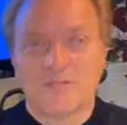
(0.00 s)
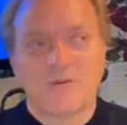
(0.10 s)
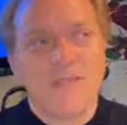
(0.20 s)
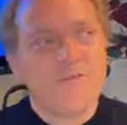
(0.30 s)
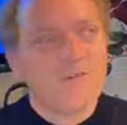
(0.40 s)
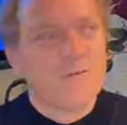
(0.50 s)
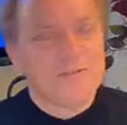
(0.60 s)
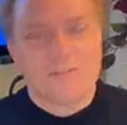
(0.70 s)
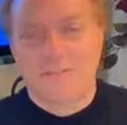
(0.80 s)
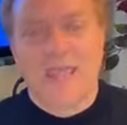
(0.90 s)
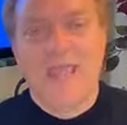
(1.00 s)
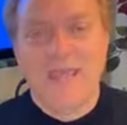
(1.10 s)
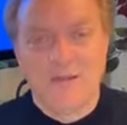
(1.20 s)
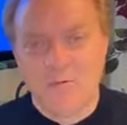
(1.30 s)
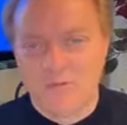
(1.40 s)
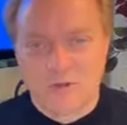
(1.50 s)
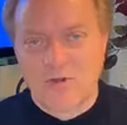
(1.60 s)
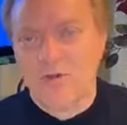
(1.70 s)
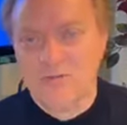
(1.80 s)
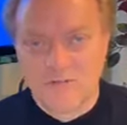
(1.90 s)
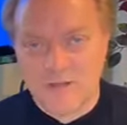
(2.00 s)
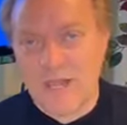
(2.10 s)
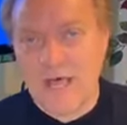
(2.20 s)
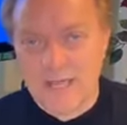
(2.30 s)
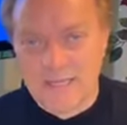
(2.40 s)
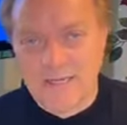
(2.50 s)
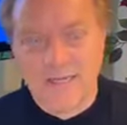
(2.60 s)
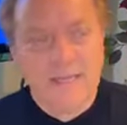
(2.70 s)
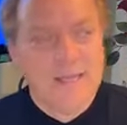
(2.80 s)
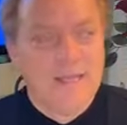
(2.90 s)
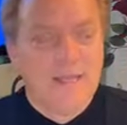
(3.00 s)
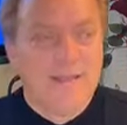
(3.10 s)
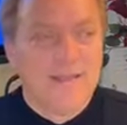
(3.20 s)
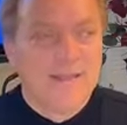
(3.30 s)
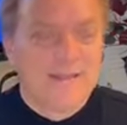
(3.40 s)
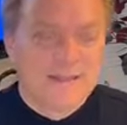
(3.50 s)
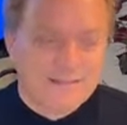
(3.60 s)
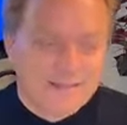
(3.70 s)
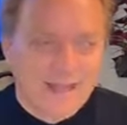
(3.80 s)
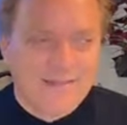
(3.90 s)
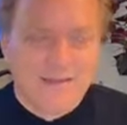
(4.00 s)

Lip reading: So even if we stand with the courage of a lion, it's not the